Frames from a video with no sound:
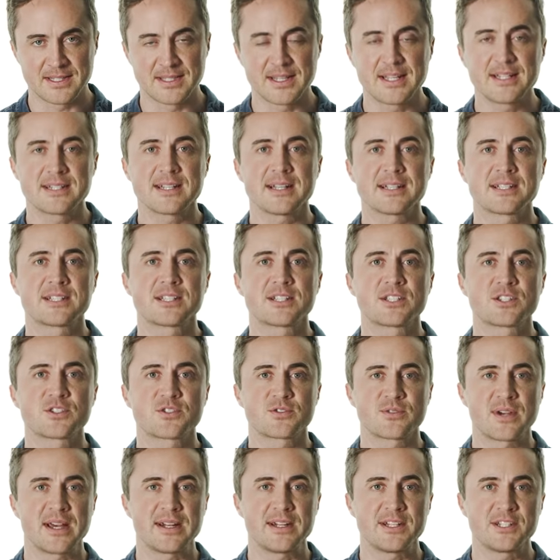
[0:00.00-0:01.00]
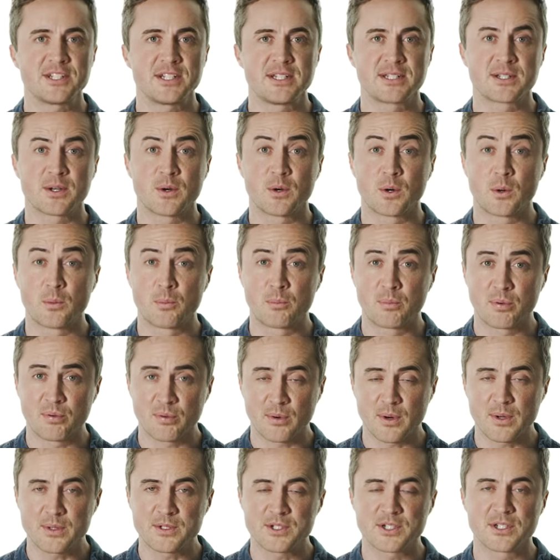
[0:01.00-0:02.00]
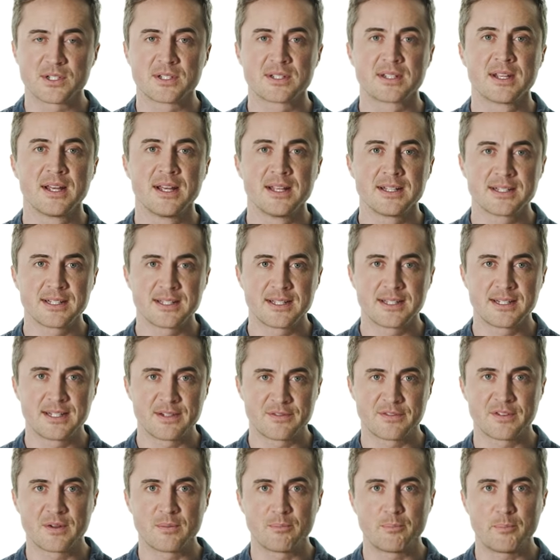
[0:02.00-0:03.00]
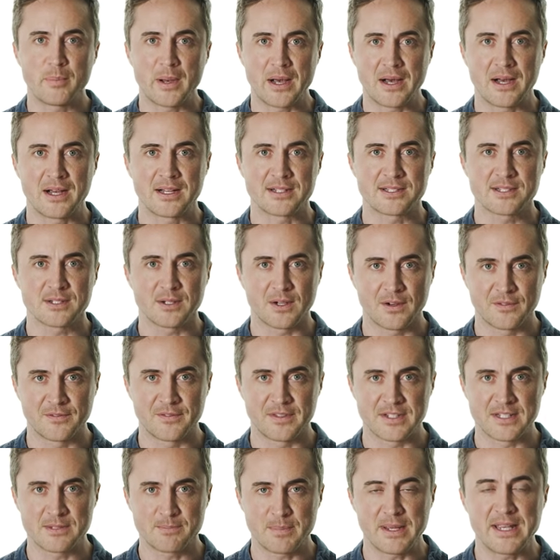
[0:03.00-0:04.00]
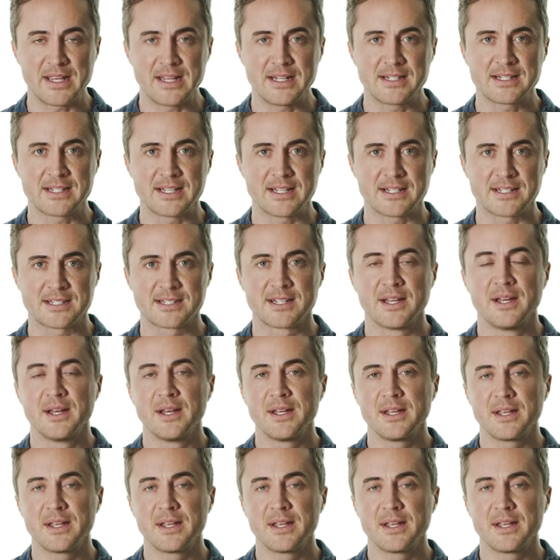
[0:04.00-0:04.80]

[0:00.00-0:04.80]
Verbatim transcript: These are strategies or approaches to the different parts of the speaking test.